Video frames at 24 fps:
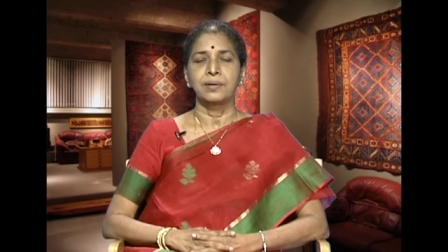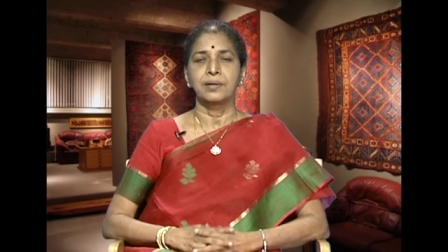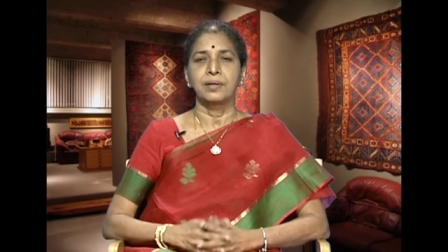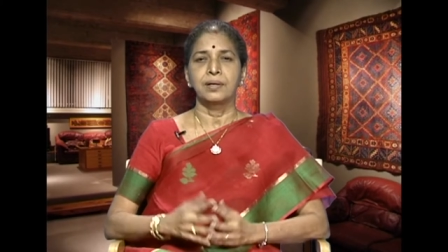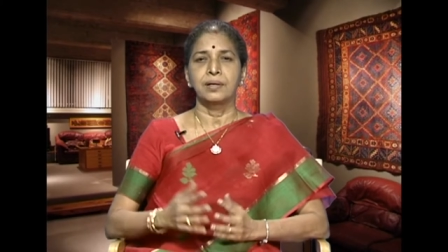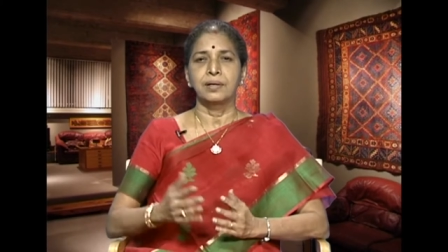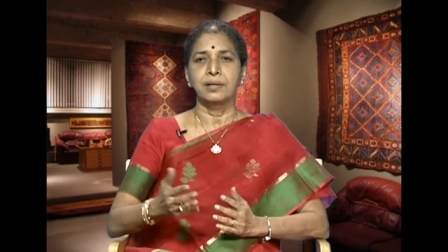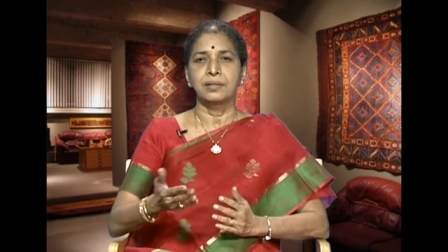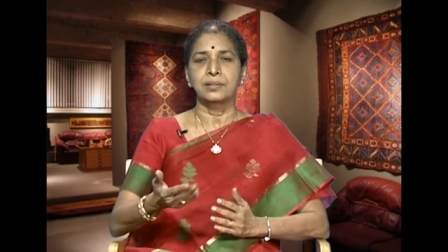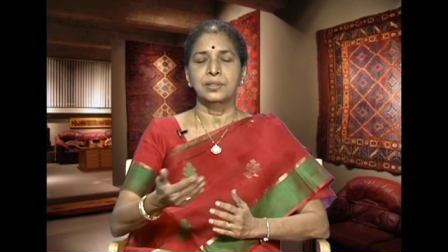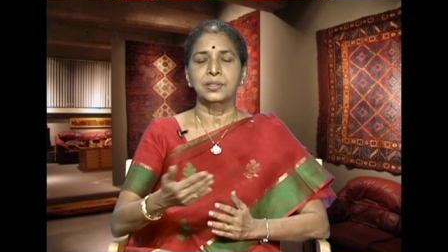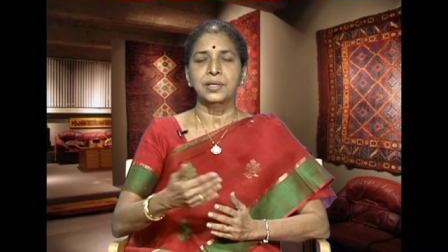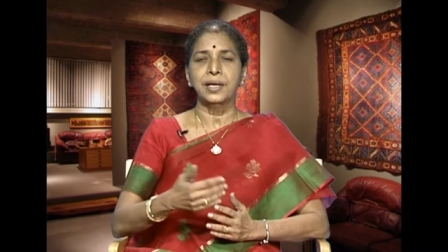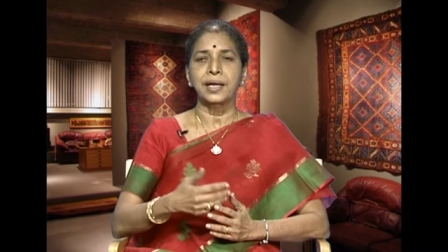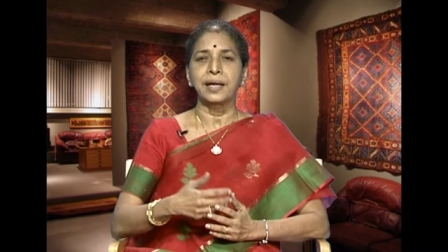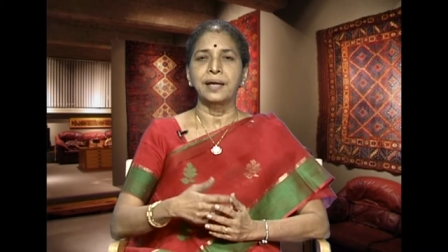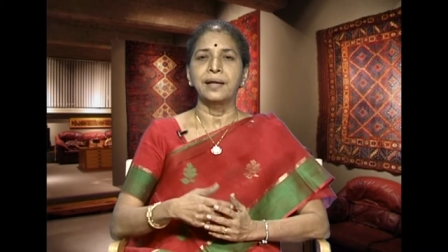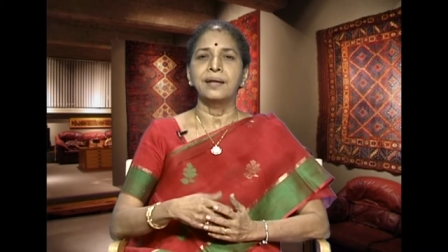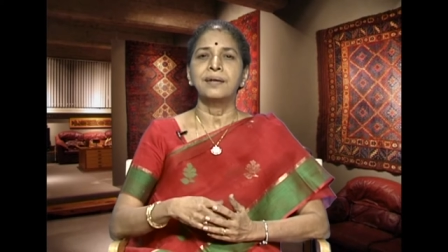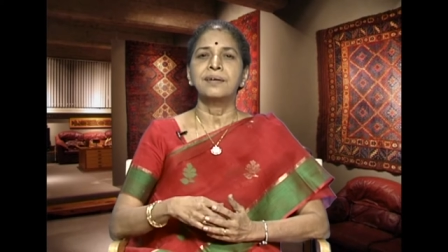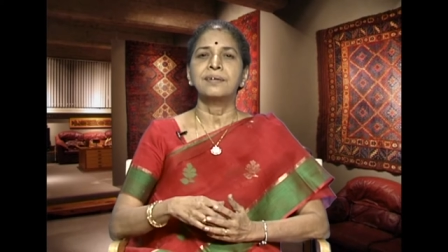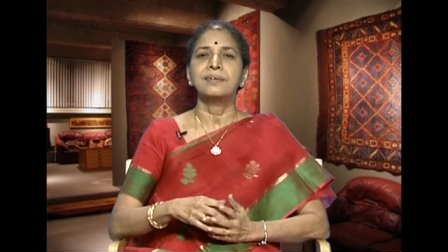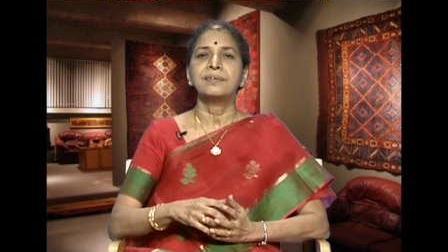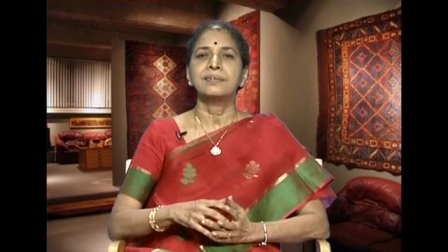uh,
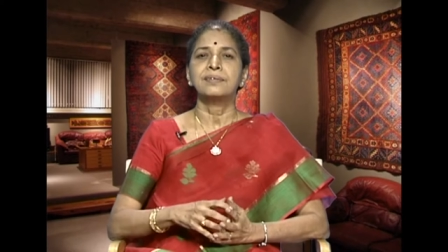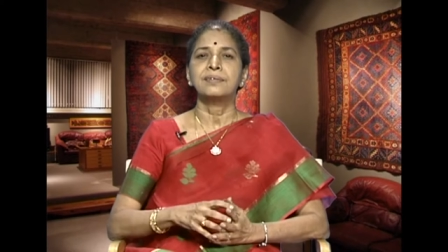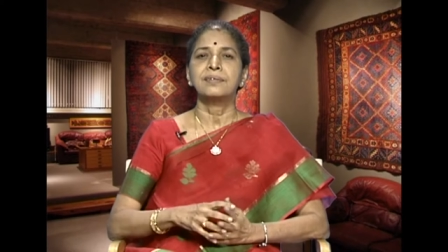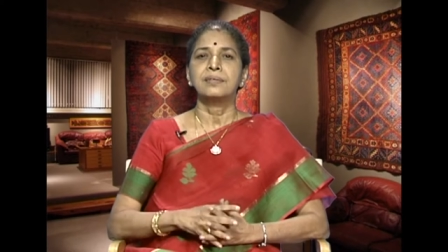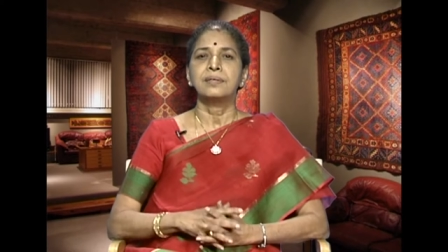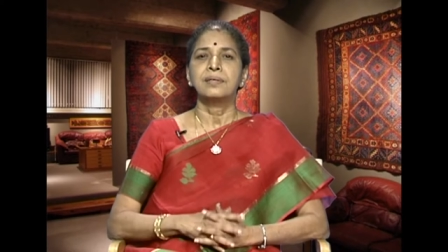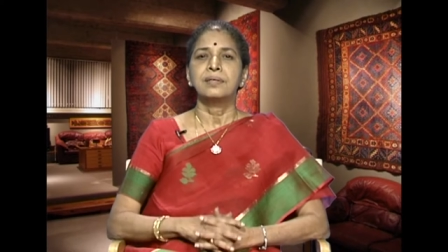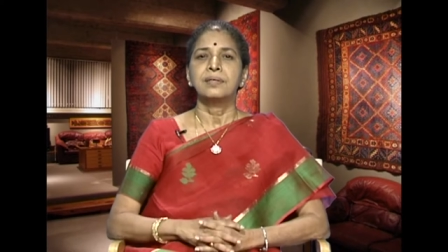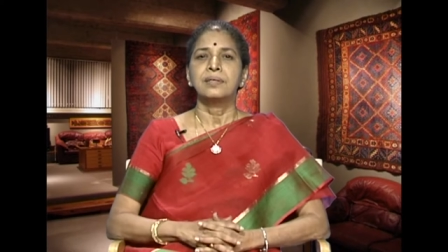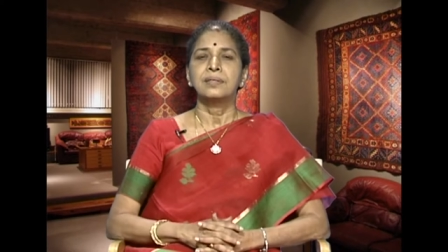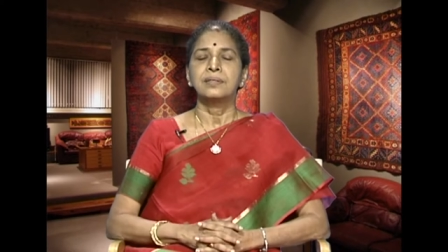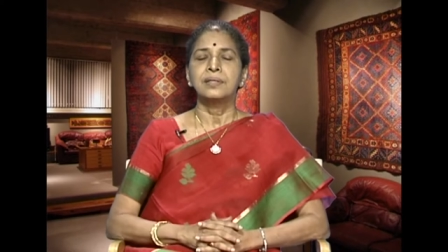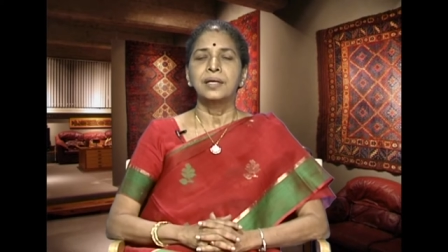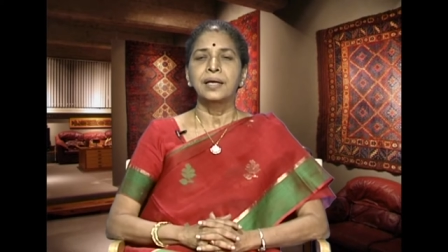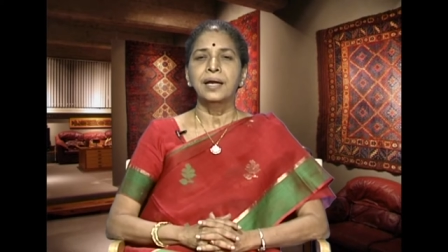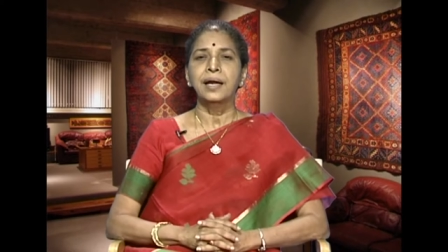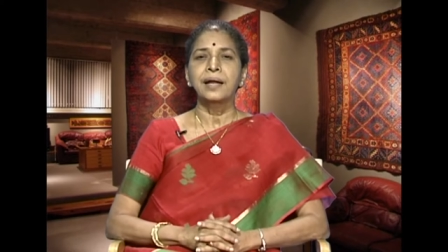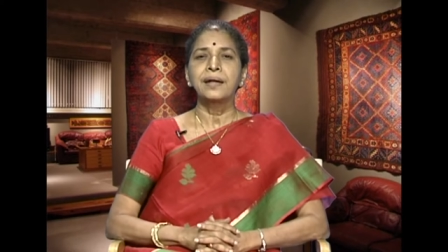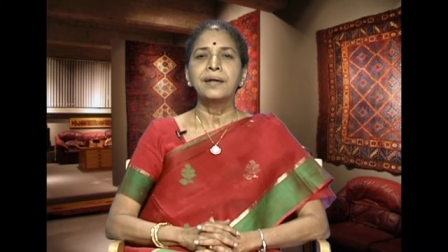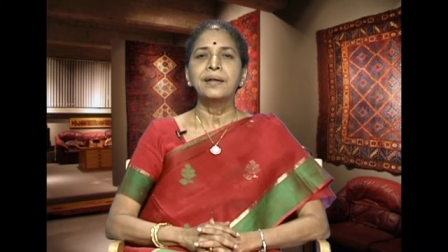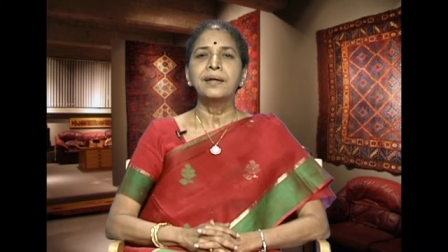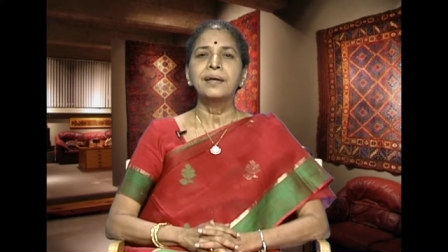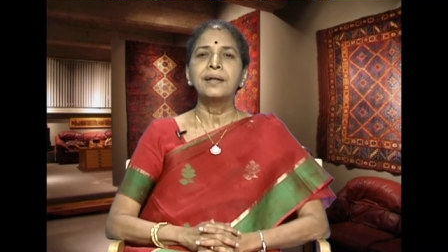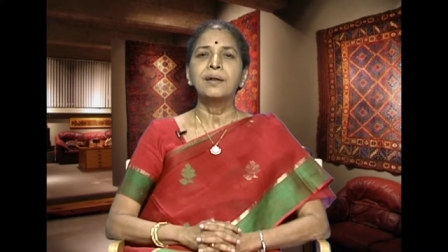state, they
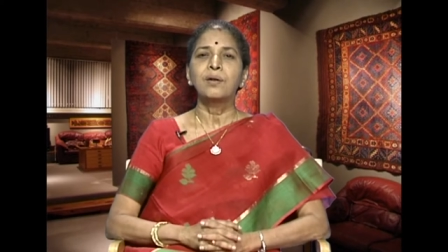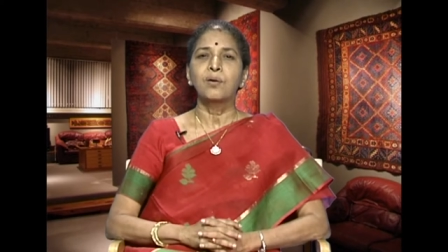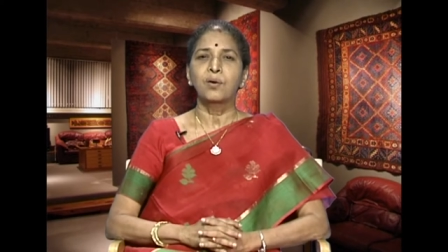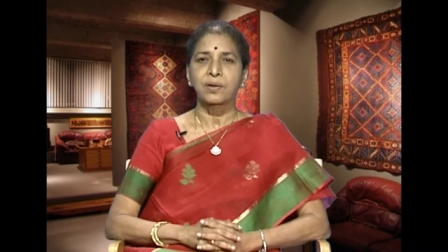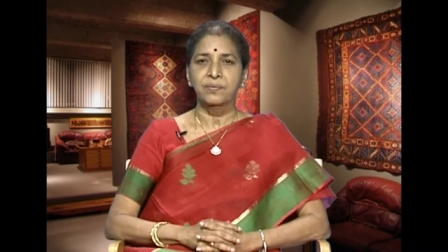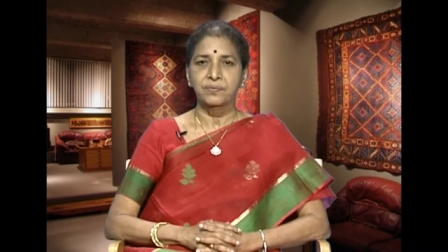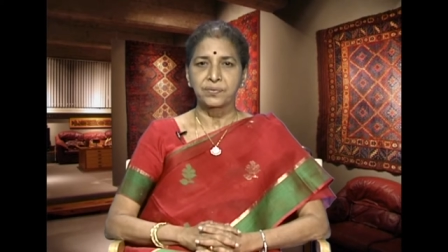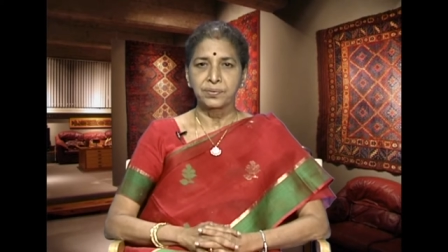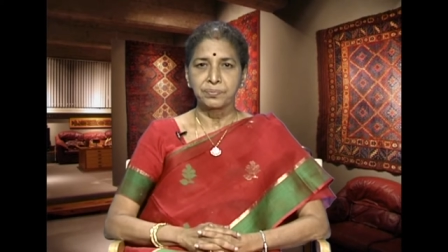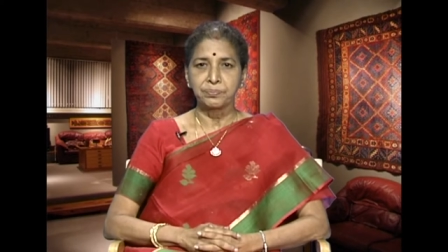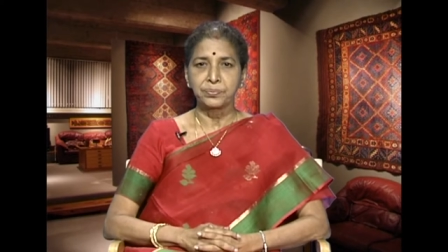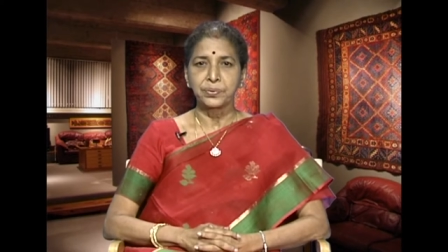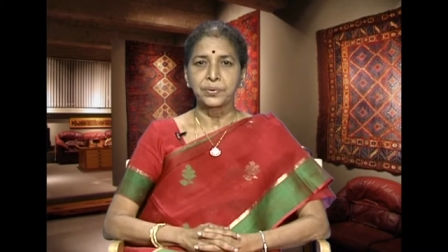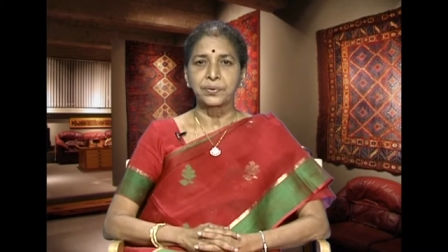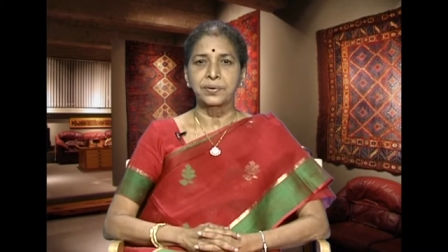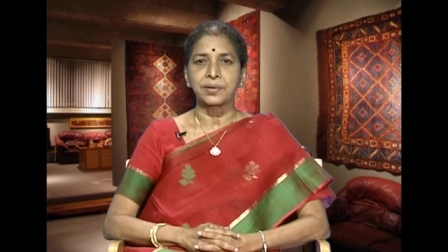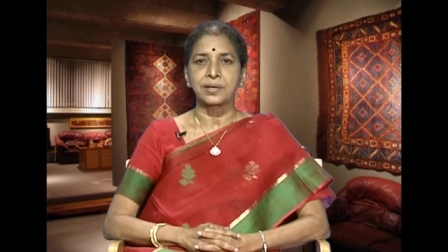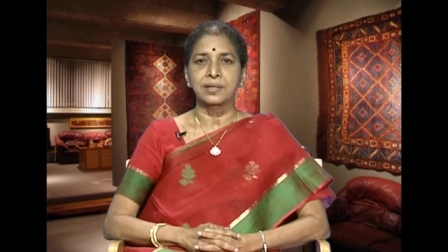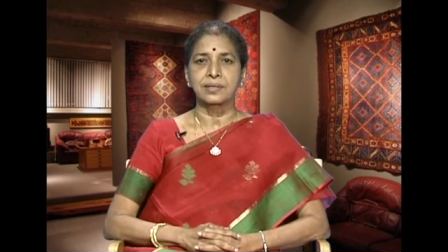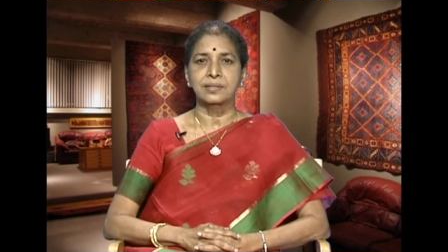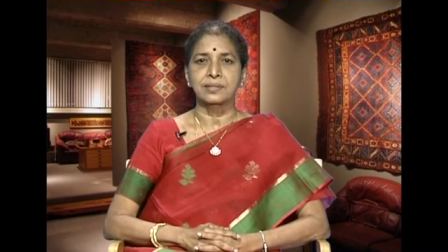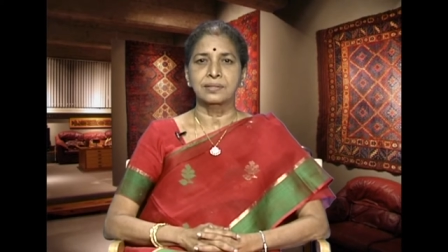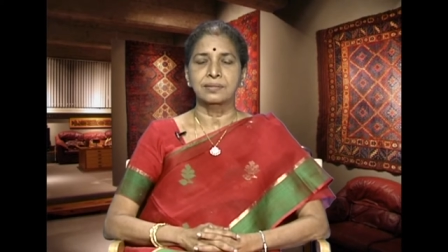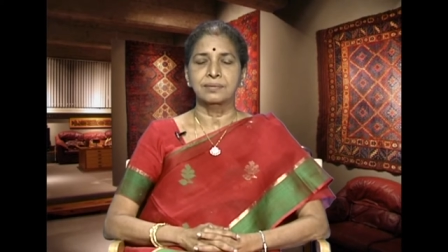contain lot of
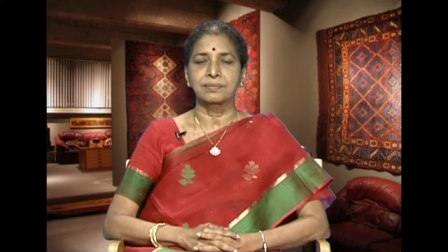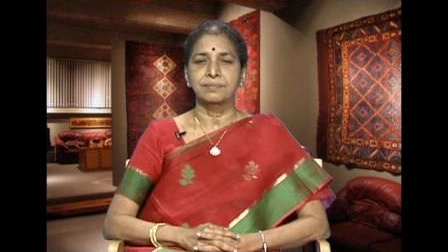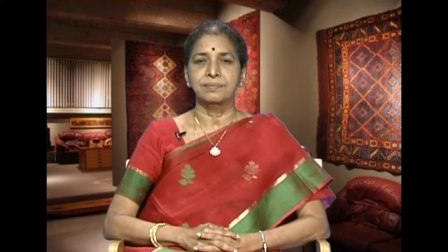impurities.